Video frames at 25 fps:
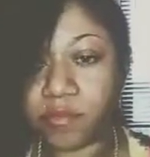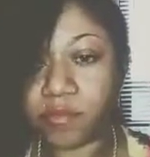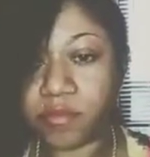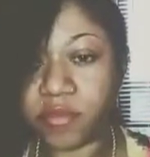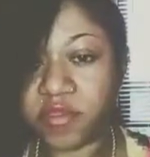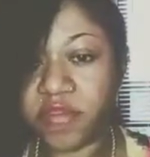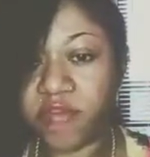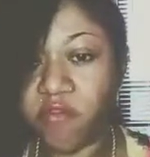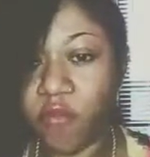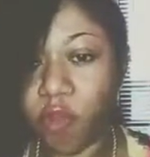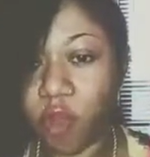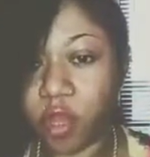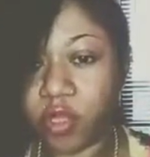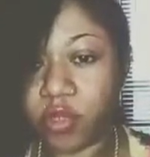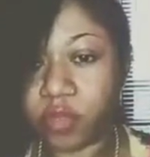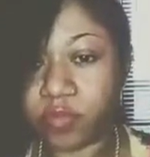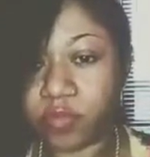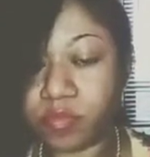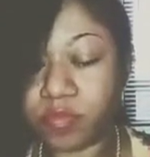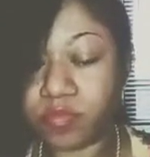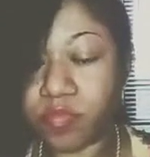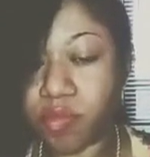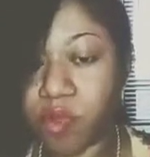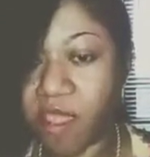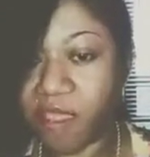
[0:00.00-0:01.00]
before
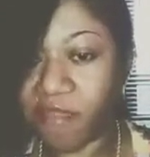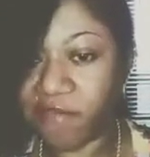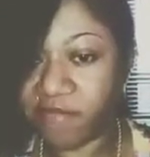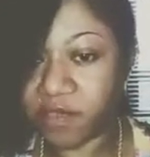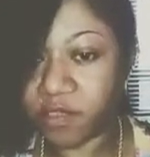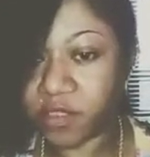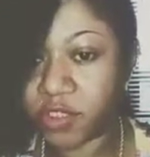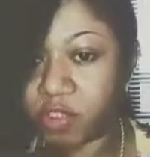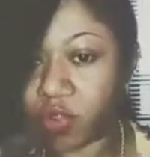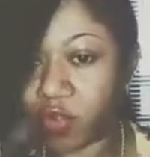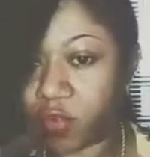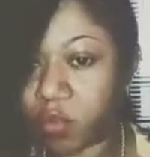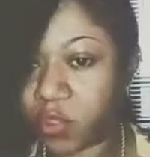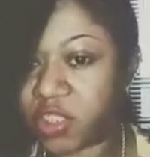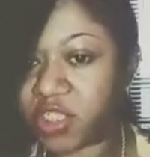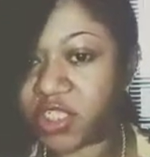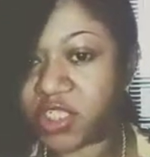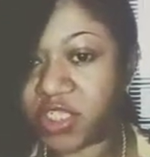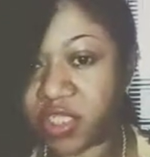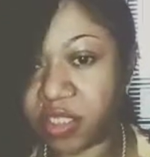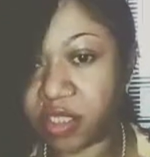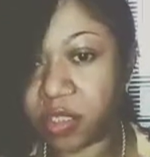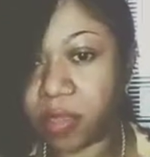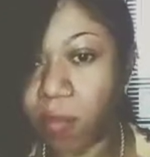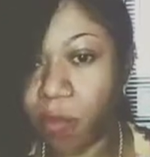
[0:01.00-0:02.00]
breakfast or which
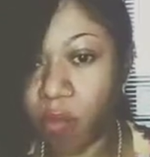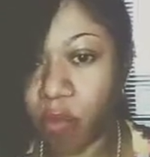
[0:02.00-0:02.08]
is in the